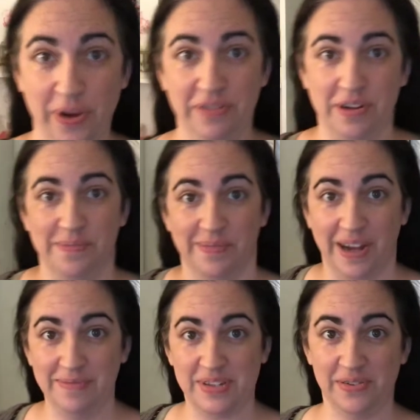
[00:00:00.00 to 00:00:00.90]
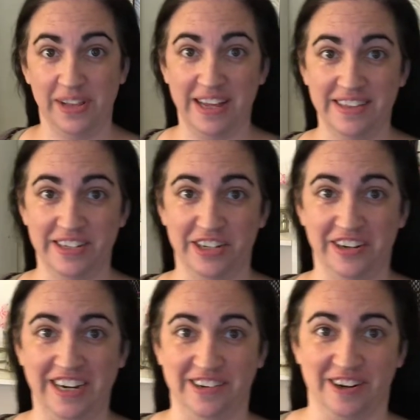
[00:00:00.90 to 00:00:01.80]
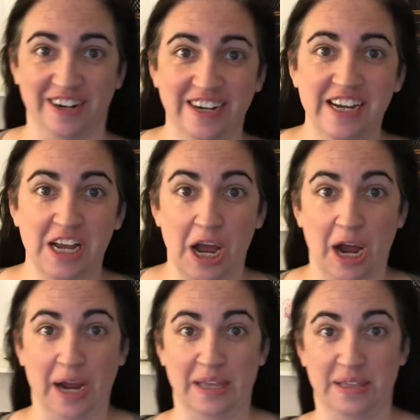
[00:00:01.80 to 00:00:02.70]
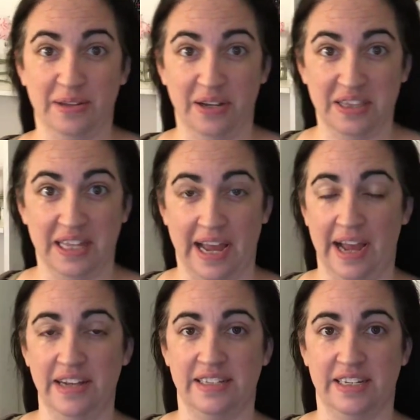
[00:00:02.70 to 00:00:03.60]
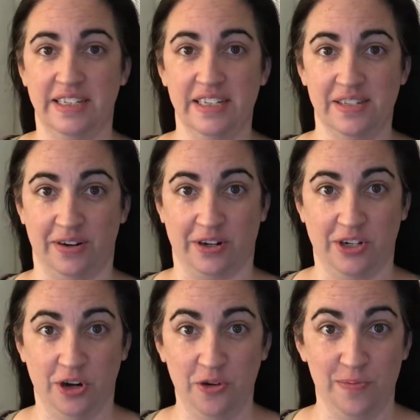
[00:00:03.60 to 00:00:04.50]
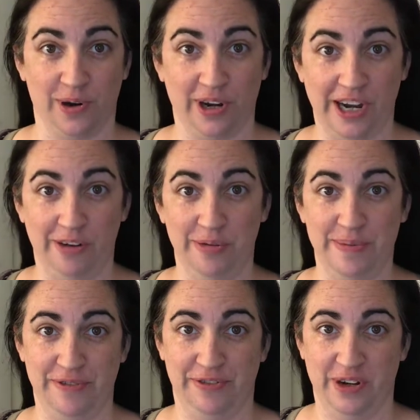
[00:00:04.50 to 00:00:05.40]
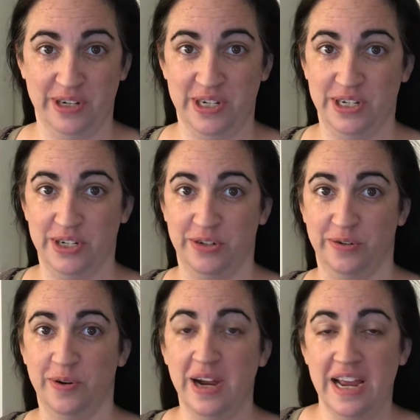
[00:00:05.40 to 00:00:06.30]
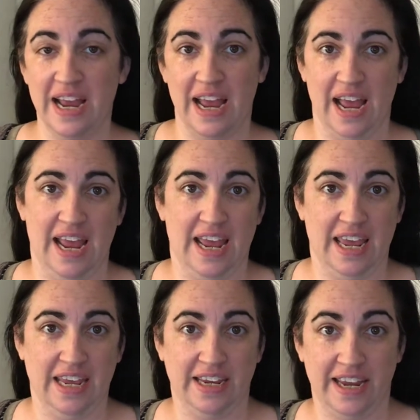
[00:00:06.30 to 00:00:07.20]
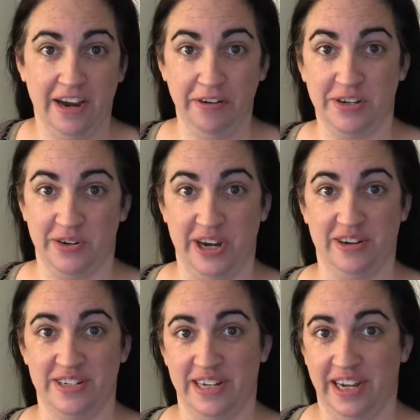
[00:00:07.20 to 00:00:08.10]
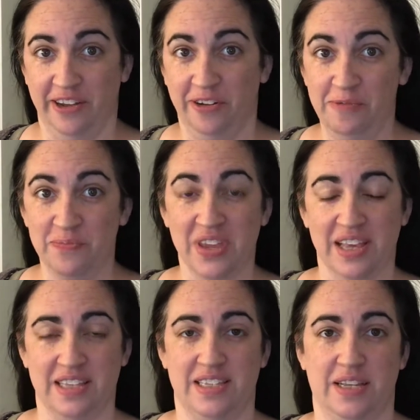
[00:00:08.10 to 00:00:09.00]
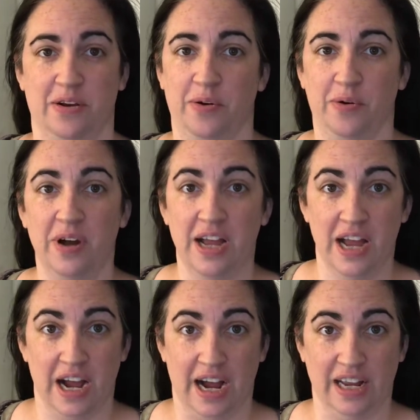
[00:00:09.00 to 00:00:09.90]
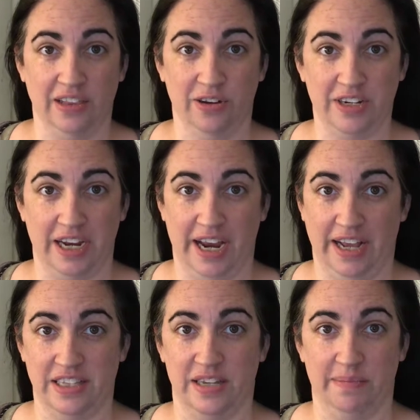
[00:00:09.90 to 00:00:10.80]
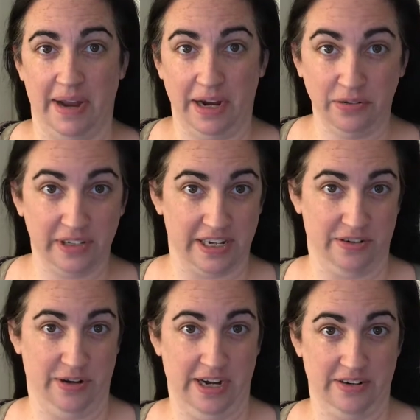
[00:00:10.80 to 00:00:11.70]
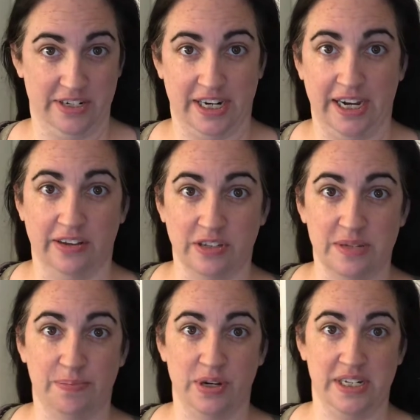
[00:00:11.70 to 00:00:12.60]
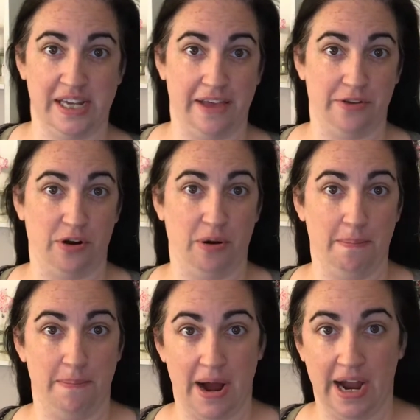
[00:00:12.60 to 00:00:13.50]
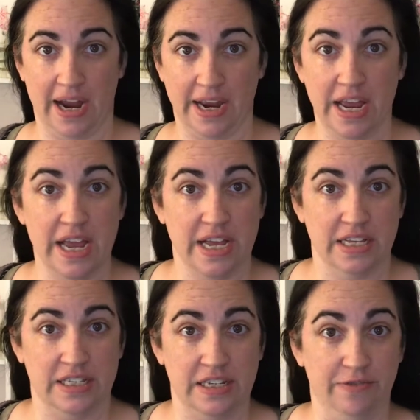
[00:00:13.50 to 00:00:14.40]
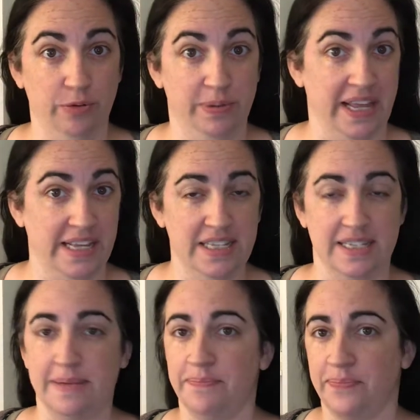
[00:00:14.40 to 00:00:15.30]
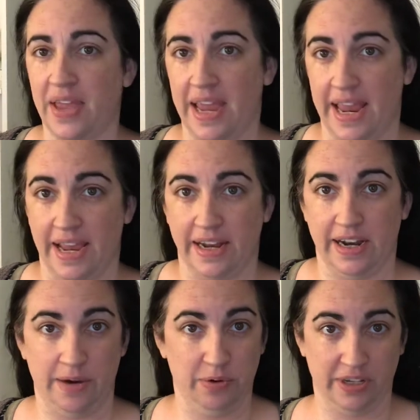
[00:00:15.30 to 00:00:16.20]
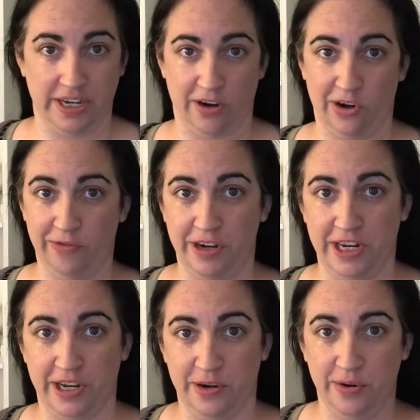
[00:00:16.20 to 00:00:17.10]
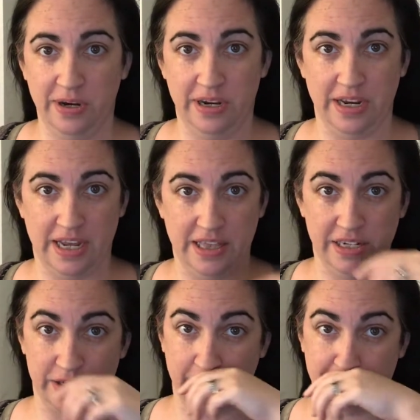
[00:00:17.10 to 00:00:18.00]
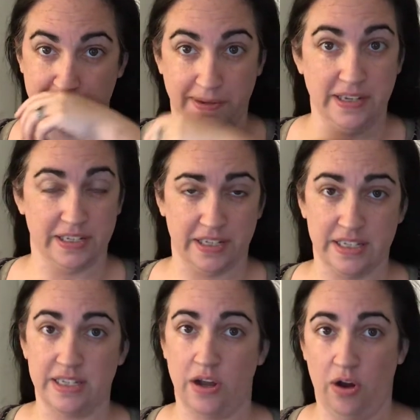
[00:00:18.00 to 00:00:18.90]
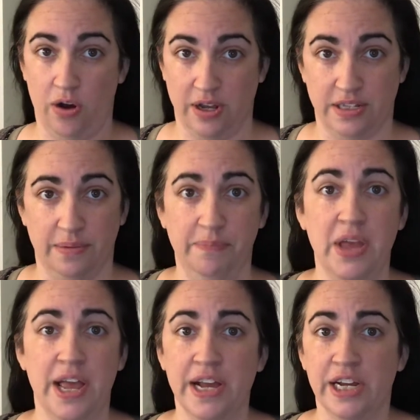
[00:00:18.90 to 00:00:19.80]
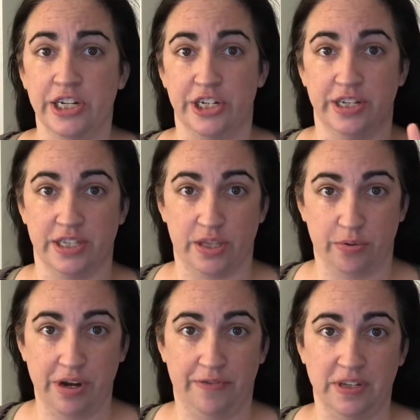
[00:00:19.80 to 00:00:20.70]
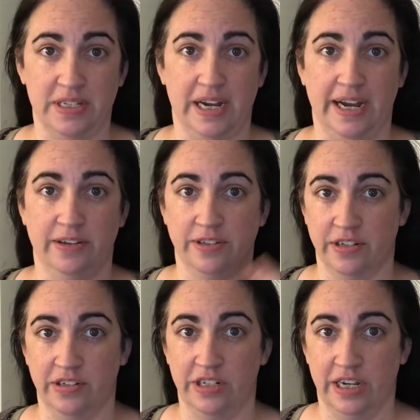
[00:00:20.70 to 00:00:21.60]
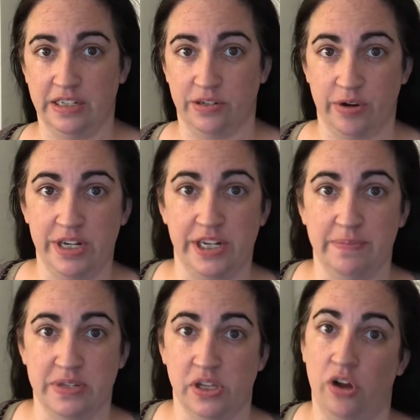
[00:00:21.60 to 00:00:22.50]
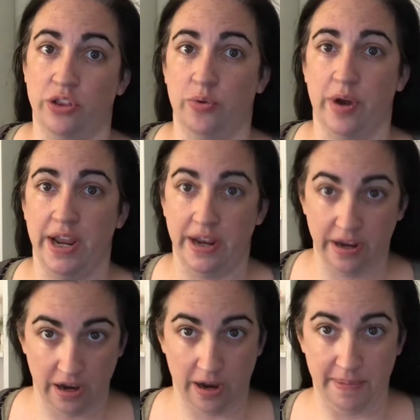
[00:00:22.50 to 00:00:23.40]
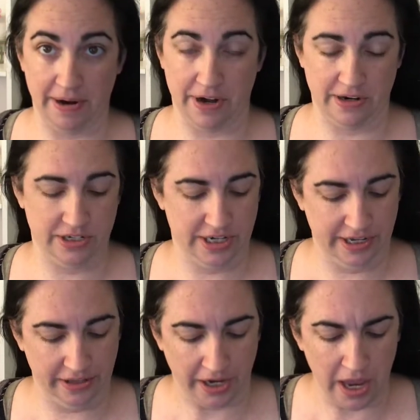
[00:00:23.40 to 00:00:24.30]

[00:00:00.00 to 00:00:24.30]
Welcome! I'm so glad that you're here. I thought that since it's October, it would be fun to do a character hairstyle. So I looked at some Outlander hairstyles put together by Sivu Plates, and I will link her video in the description because it's awesome. She does 3 different styles and she has great tips along the way about hairstyling.